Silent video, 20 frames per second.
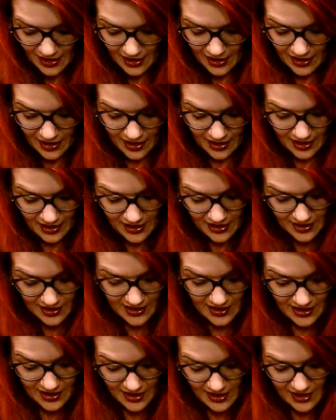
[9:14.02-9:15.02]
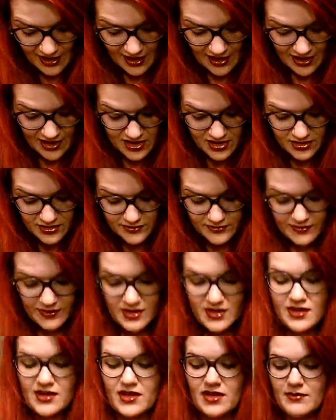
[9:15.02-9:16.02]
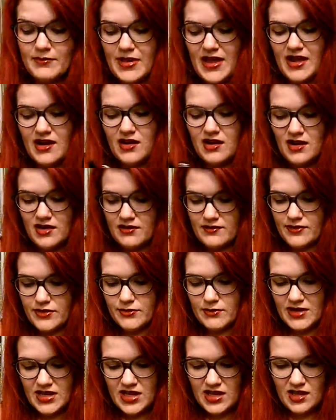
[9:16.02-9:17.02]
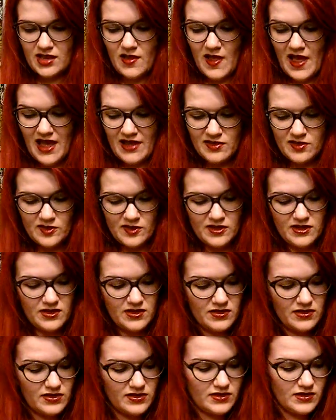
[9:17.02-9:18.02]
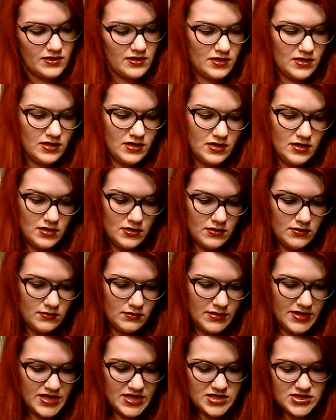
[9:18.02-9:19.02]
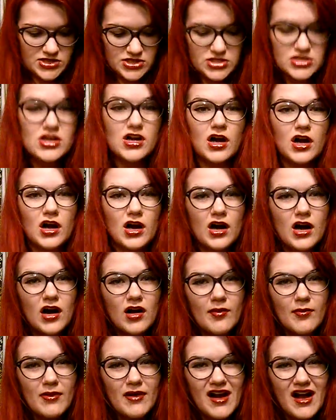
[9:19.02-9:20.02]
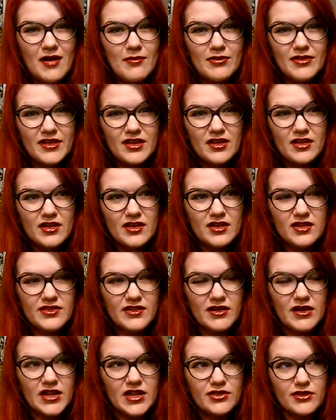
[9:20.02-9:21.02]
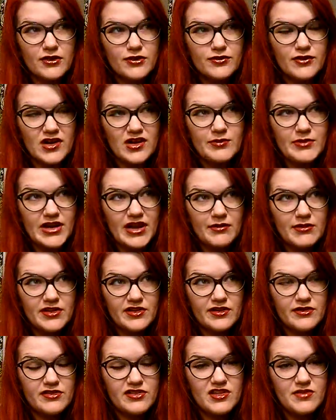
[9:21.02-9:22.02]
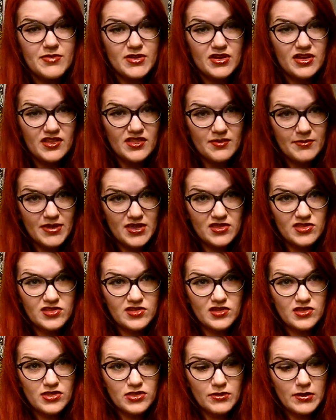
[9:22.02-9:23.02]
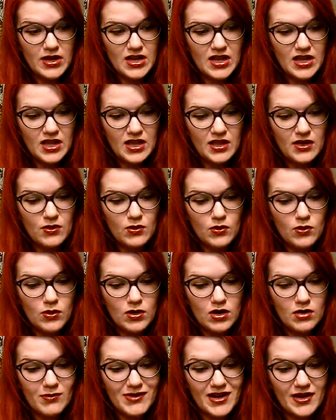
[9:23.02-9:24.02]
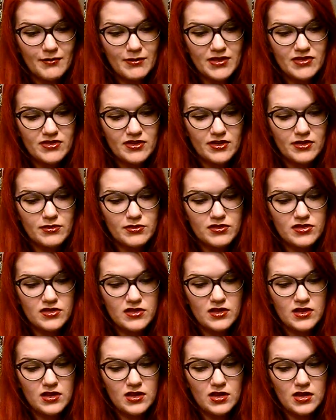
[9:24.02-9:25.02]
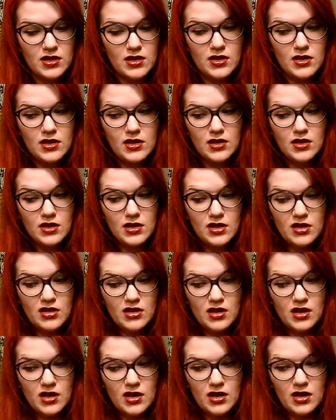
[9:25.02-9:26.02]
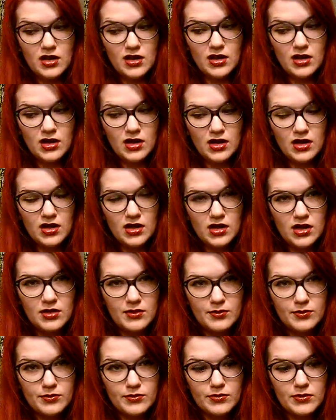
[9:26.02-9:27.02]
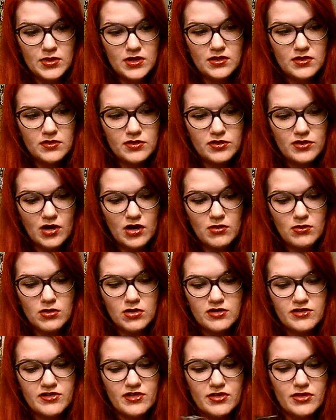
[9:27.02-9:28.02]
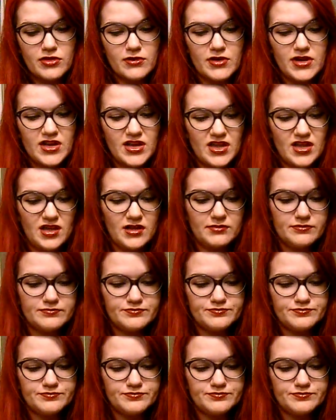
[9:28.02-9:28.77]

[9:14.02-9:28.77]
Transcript: I have a pair of 3D glasses, which are probably, they're either from when I went to go see Beauty and the Beast in 3D or when I went to go see Star Wars in 3D.